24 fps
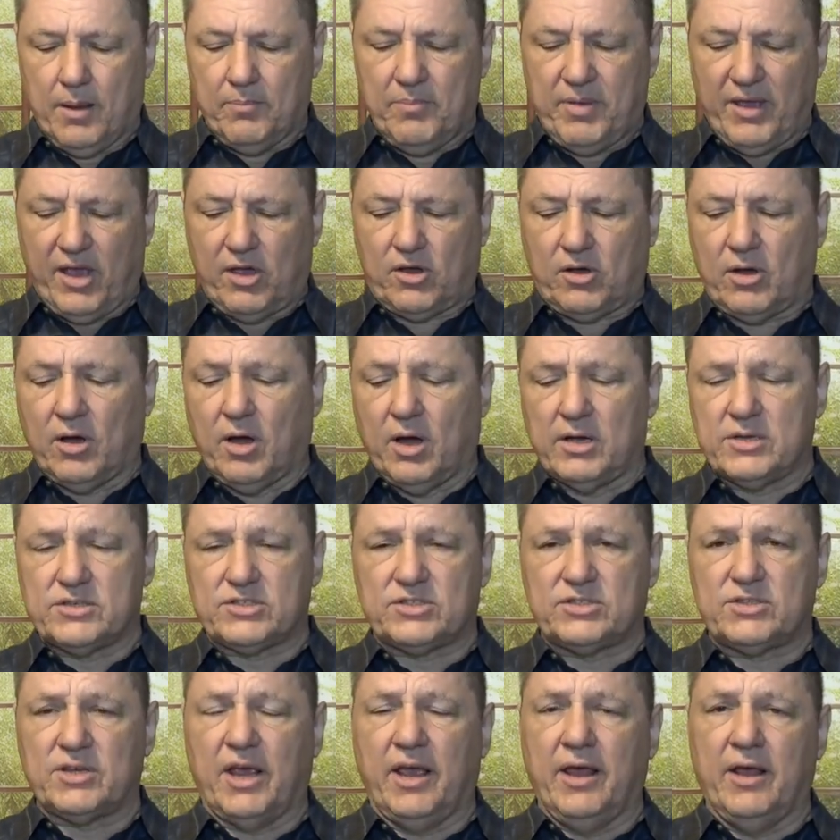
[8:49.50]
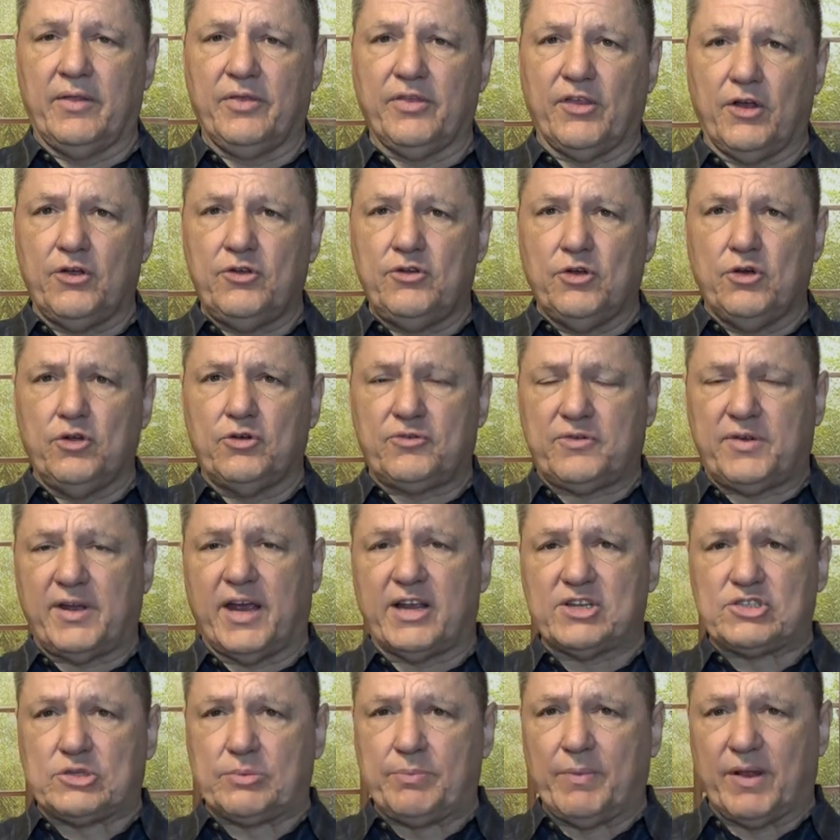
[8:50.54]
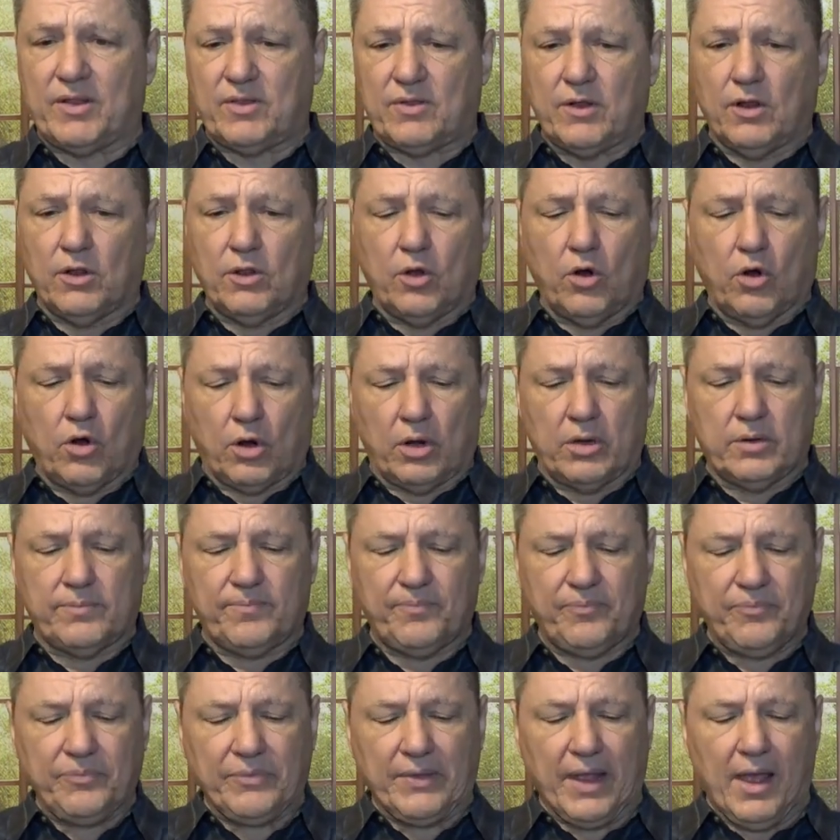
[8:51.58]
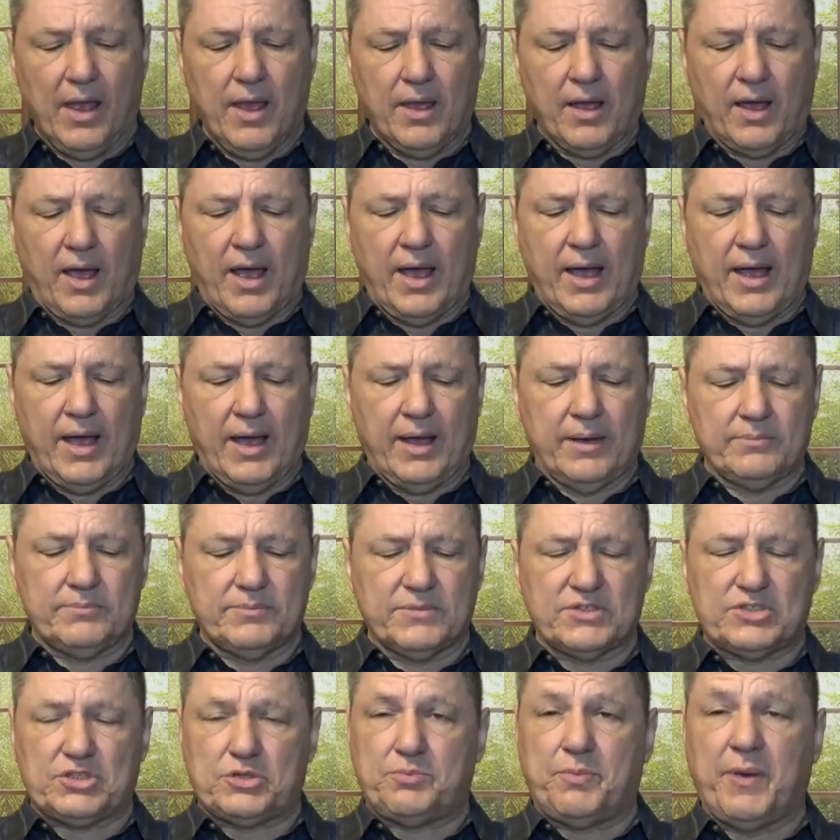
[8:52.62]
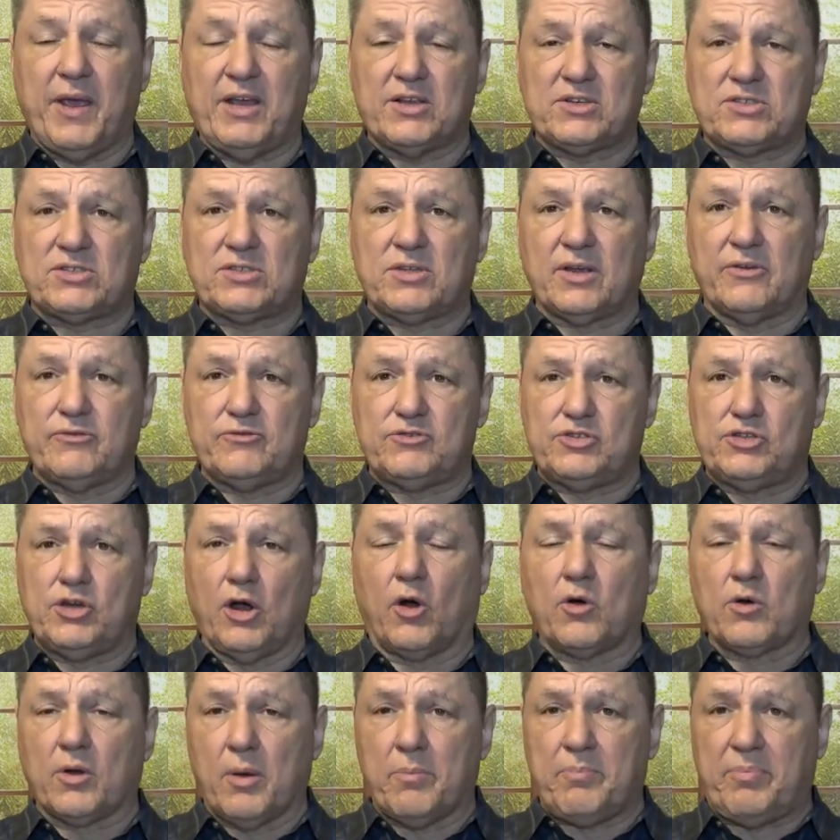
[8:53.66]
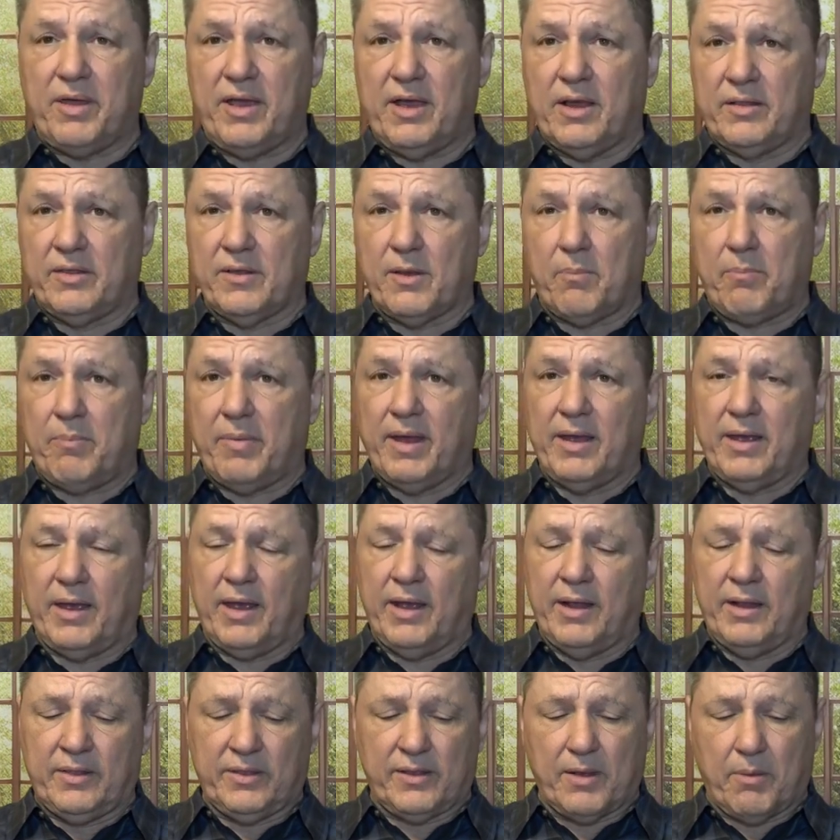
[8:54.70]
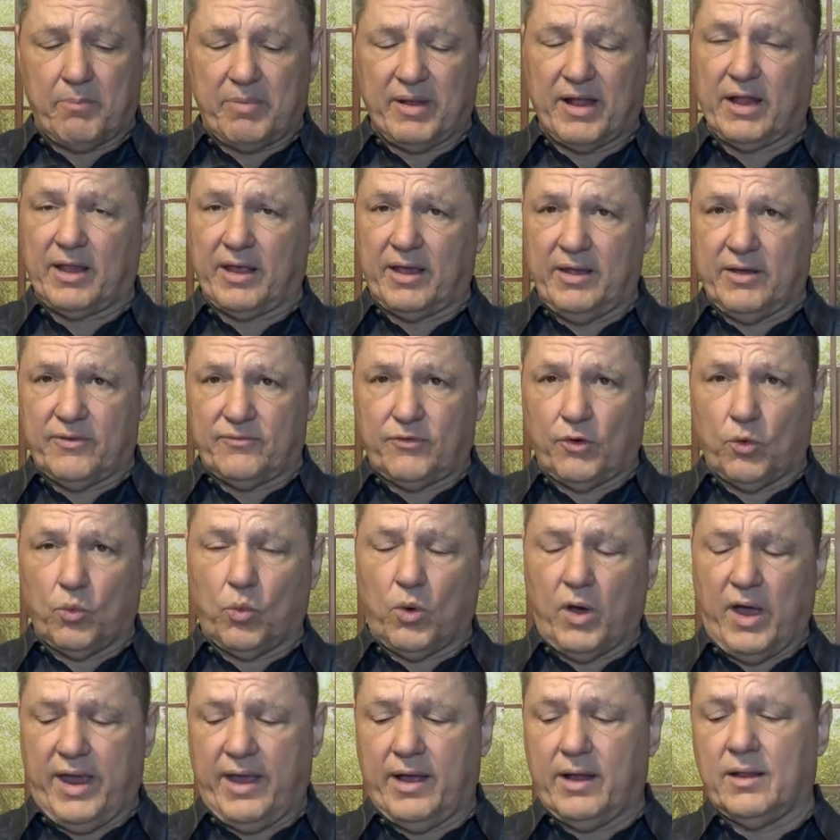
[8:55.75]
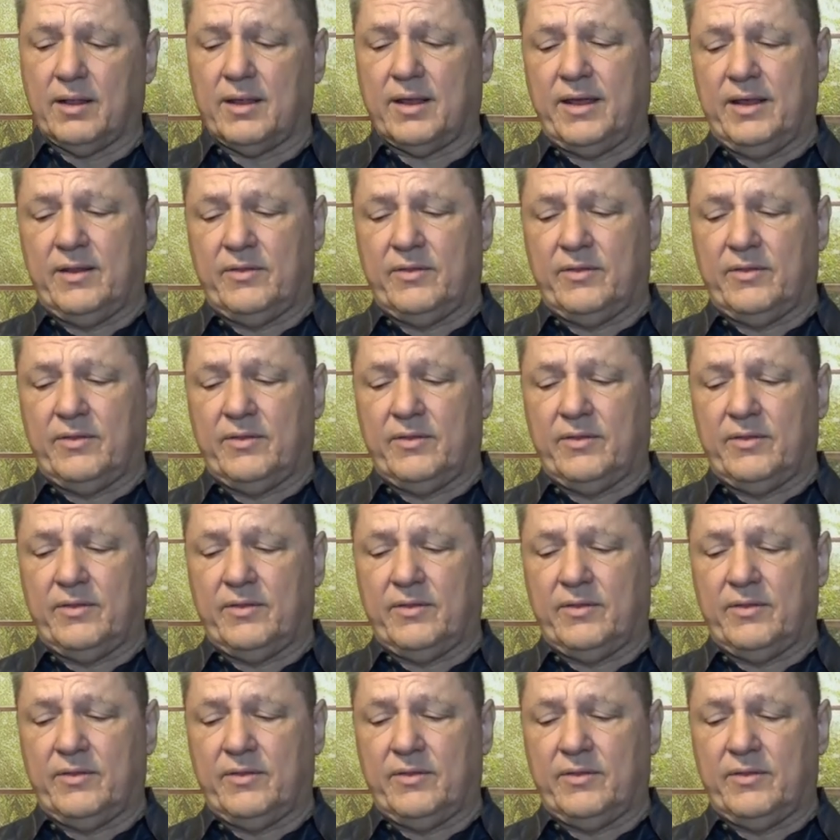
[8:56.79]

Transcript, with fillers: Because in the New Testament, the Lord uh, speaks of Jonah being the, in the belly of a whale.